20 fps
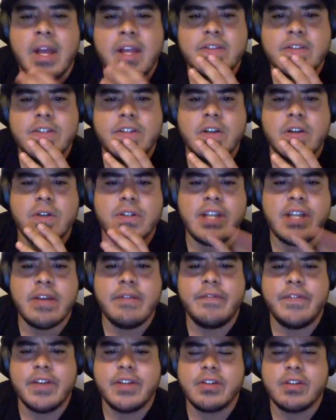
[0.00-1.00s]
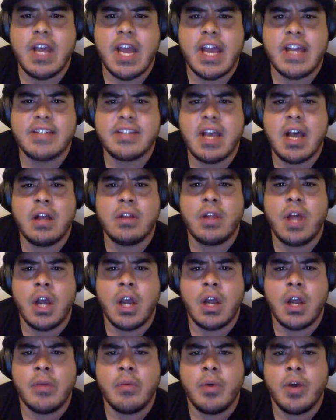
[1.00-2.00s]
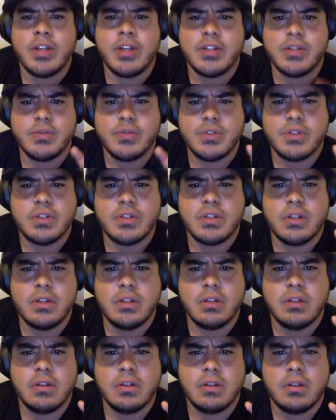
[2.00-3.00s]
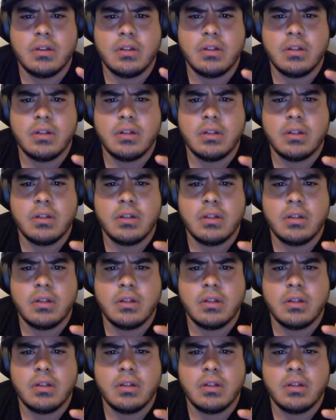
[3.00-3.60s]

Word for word: and so Dent Fixer asked how long it was. It was so it